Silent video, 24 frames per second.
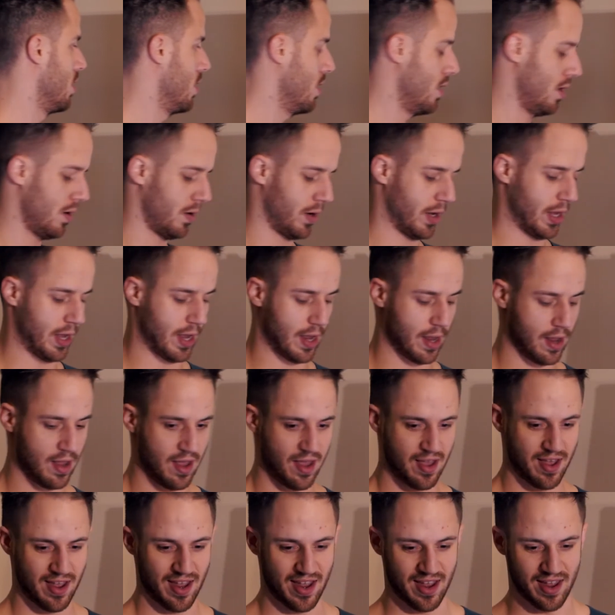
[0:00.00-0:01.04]
Okay,
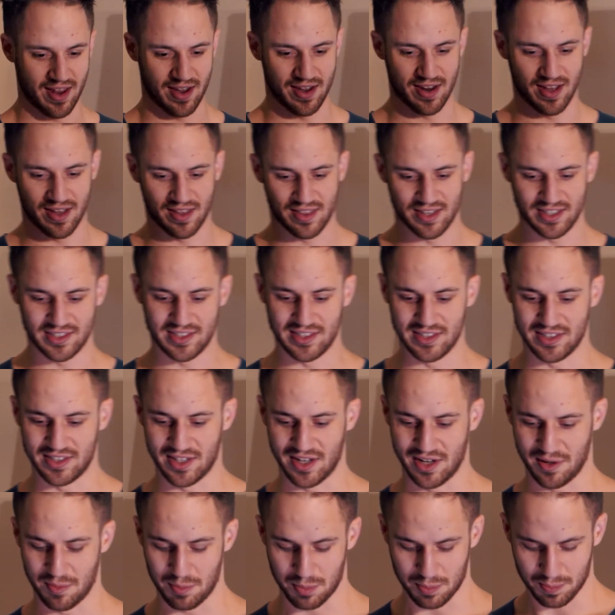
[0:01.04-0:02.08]
and this is
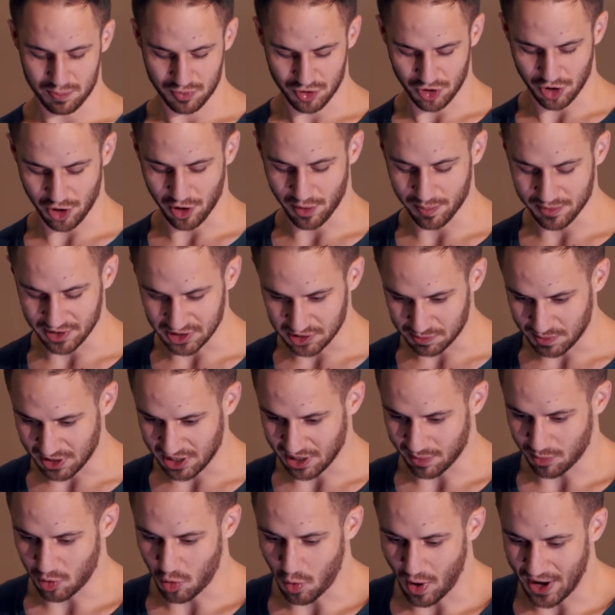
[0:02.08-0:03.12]
a term that's
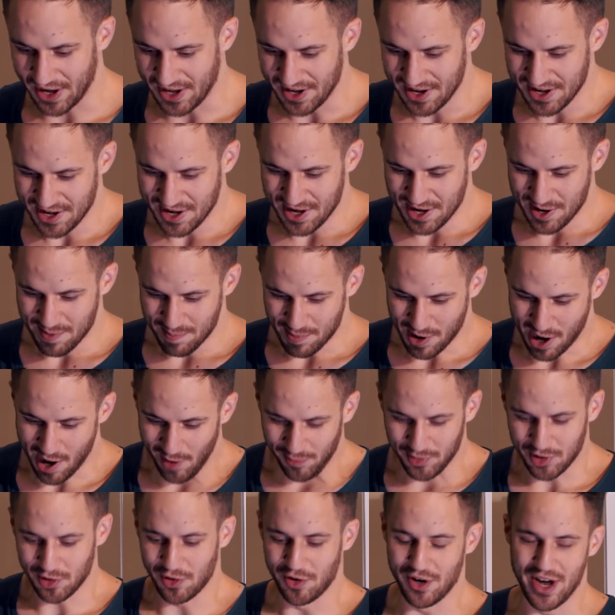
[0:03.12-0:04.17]
become quite
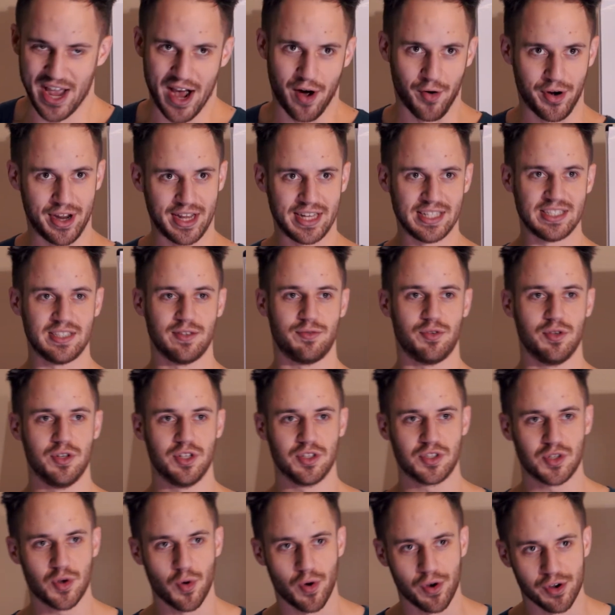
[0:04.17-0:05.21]
popular nowadays. If you
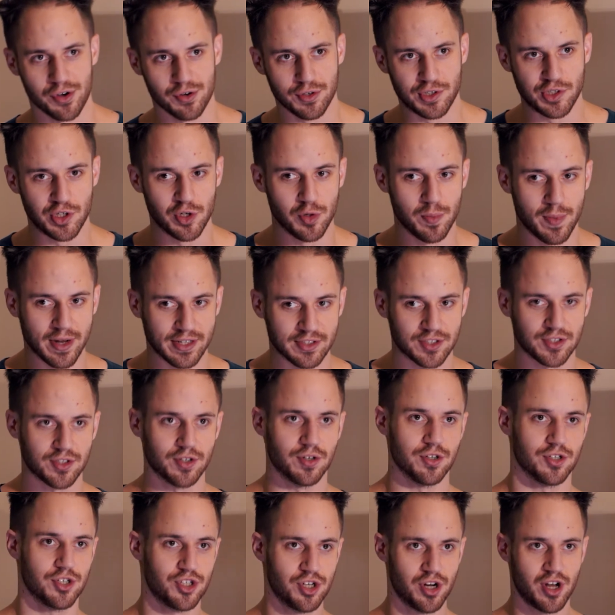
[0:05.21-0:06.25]
just go on YouTube and
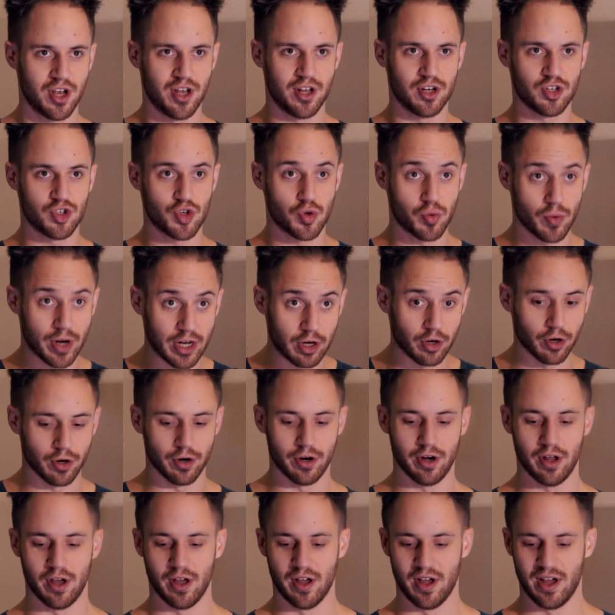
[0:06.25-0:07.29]
search
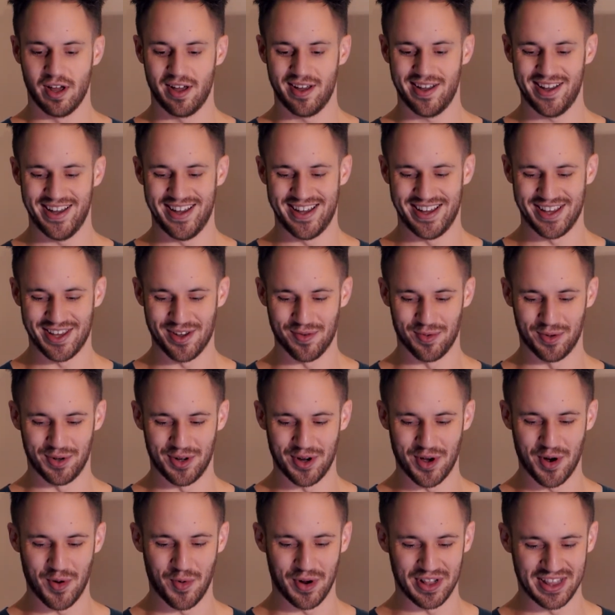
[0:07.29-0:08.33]
triggered, you will
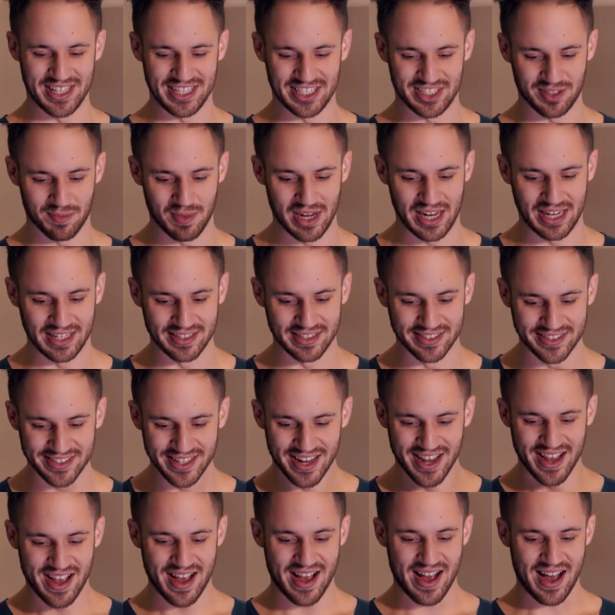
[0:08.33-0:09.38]
know what this means.
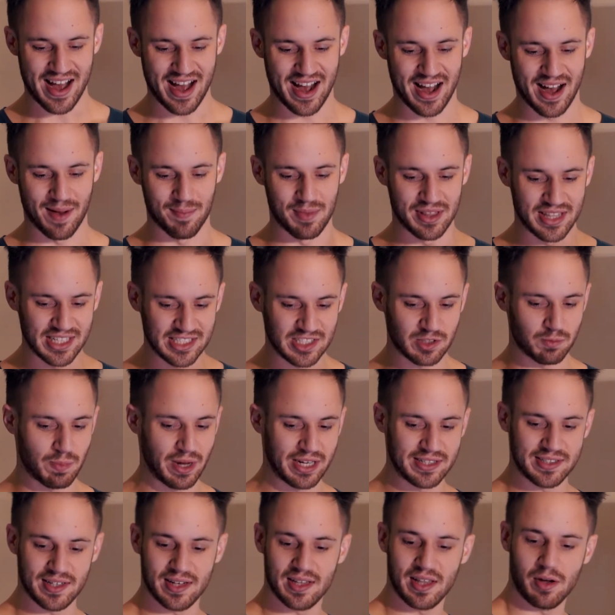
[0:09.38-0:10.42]
But this is
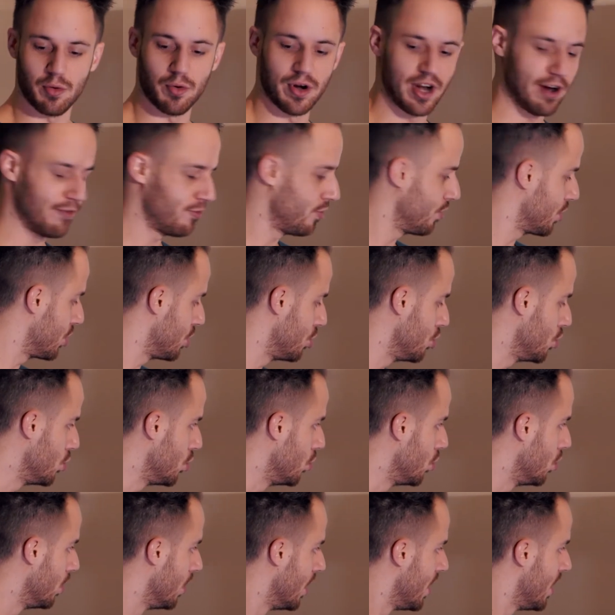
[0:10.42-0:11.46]
basically whenever
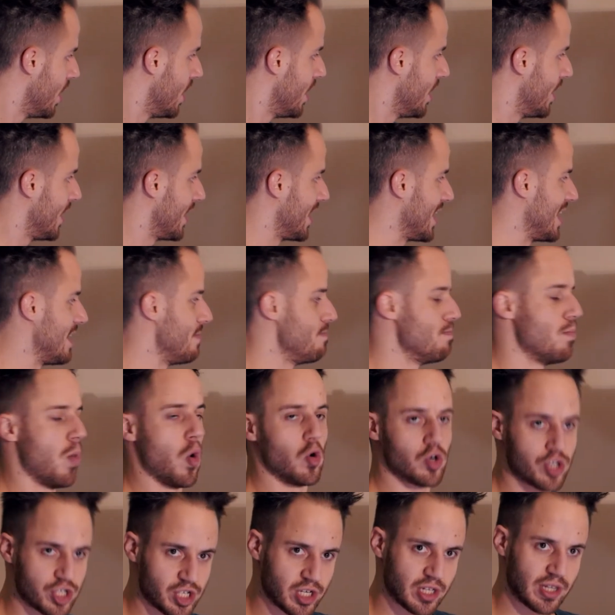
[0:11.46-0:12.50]
you
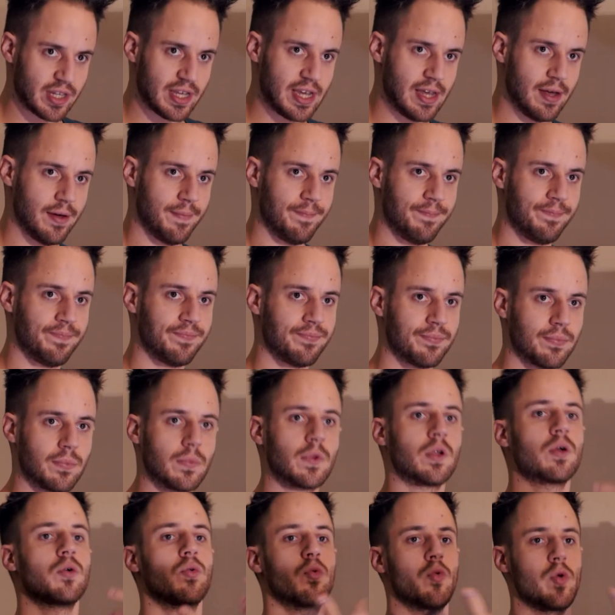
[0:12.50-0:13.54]
emotionally
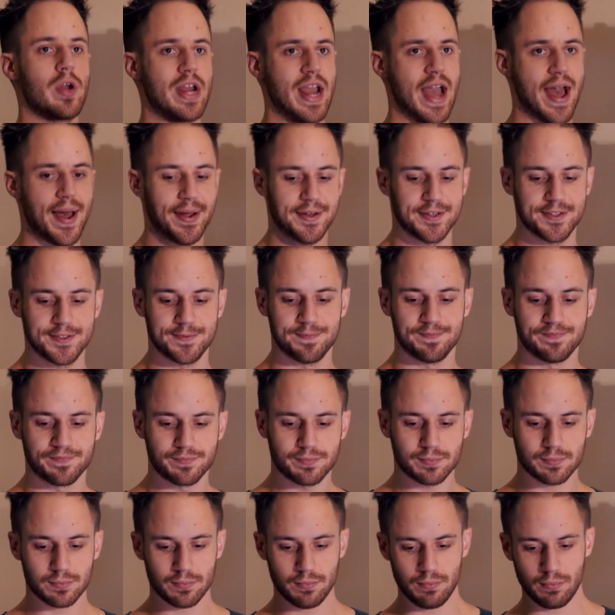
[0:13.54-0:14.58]
react
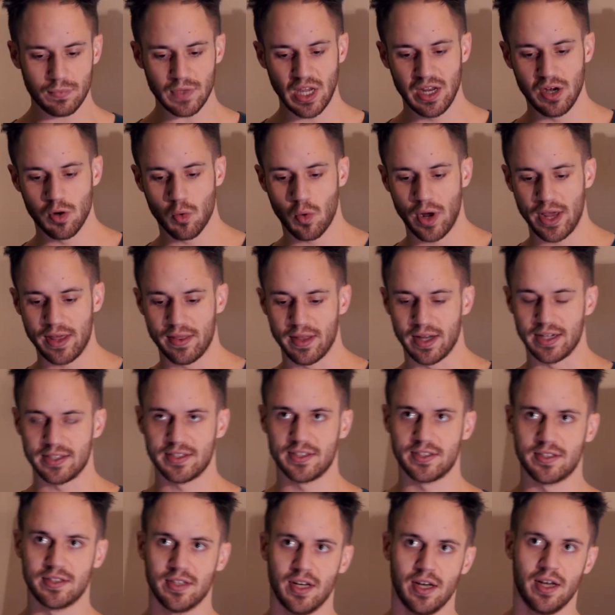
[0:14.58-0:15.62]
in a way that's,